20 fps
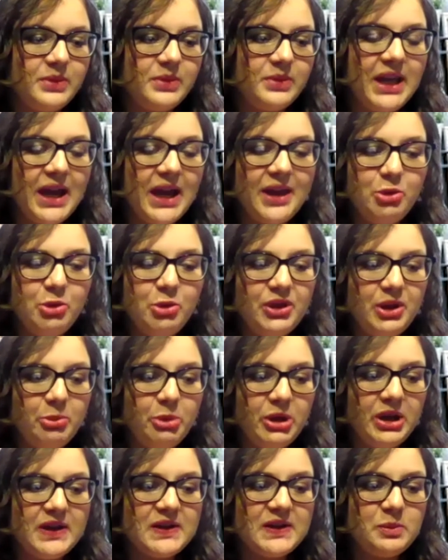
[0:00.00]
But yeah, the
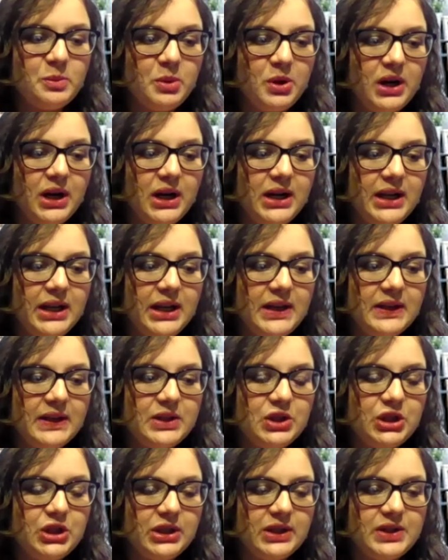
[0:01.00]
biggest part
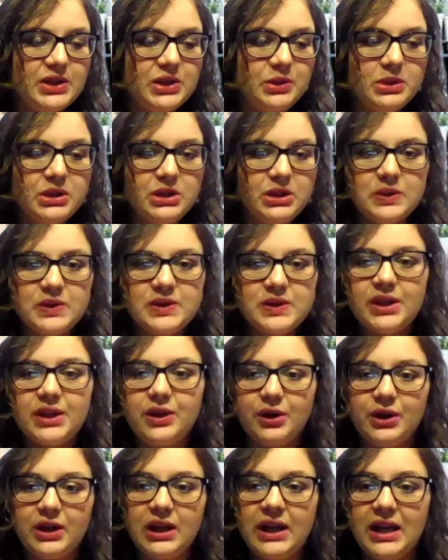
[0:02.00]
is just to reduce the
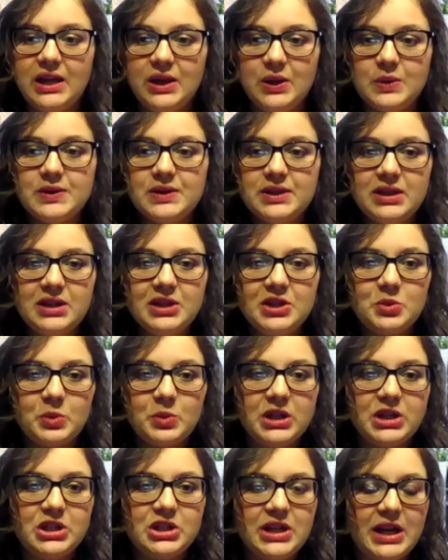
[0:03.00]
30-day usage,
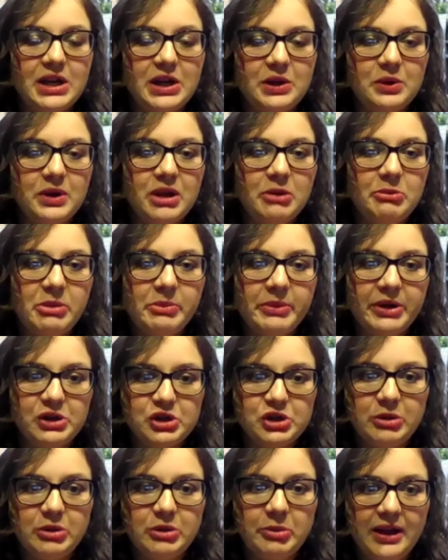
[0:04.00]
which I know can be
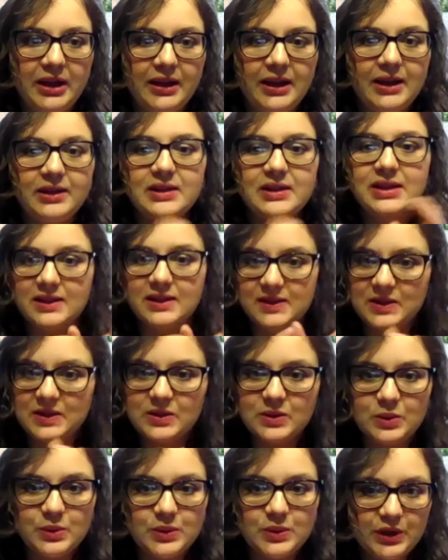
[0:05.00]
measured by like the
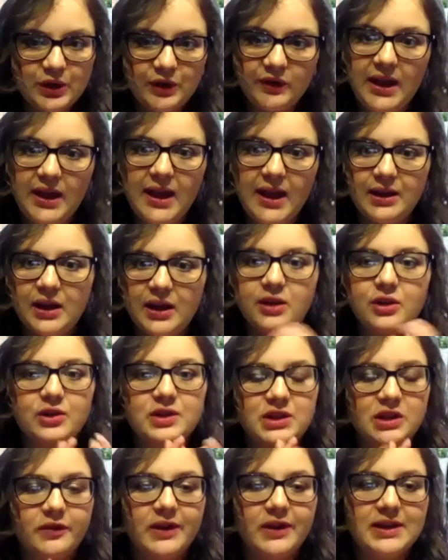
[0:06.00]
Texas School Survey and other
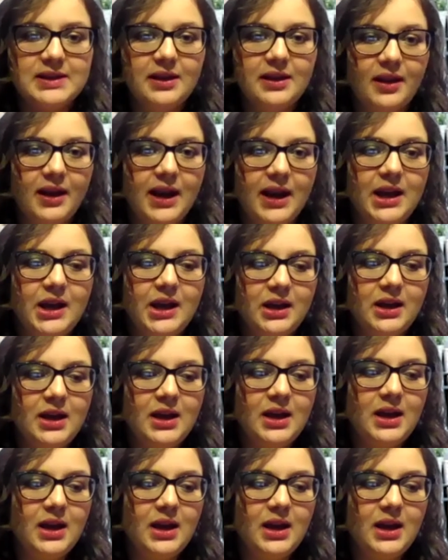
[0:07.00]
surveys alike.